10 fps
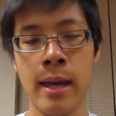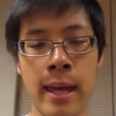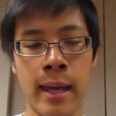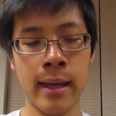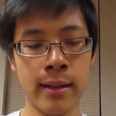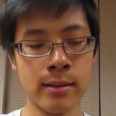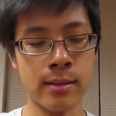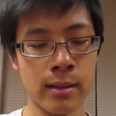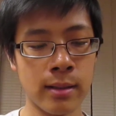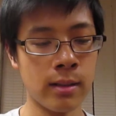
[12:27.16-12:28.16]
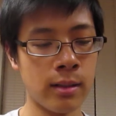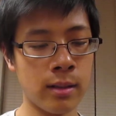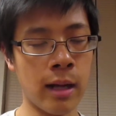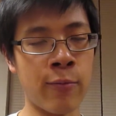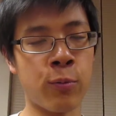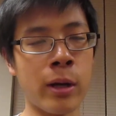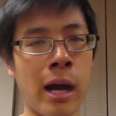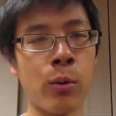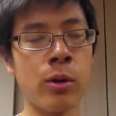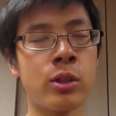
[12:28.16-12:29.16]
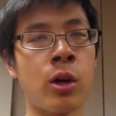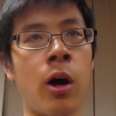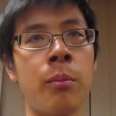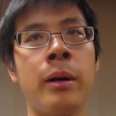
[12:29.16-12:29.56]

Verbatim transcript: and I forgot what it was called,